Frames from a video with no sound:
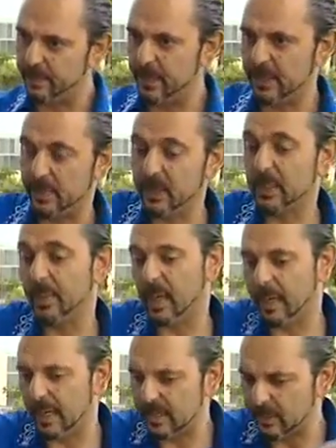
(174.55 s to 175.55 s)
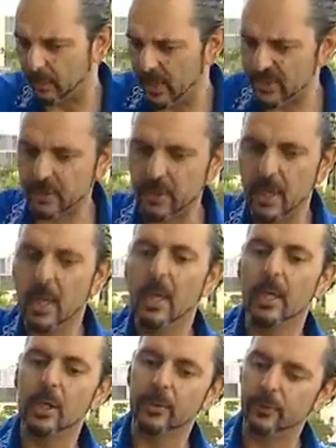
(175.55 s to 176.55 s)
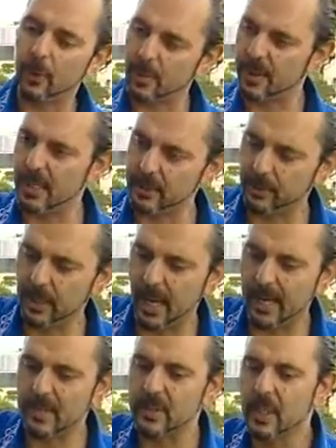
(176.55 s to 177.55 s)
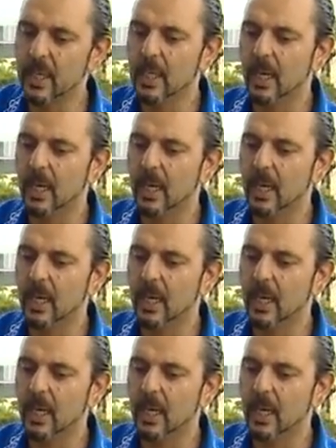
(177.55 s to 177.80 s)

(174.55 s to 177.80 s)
because Bilderberg, again, it's a Western, former NATO alliance.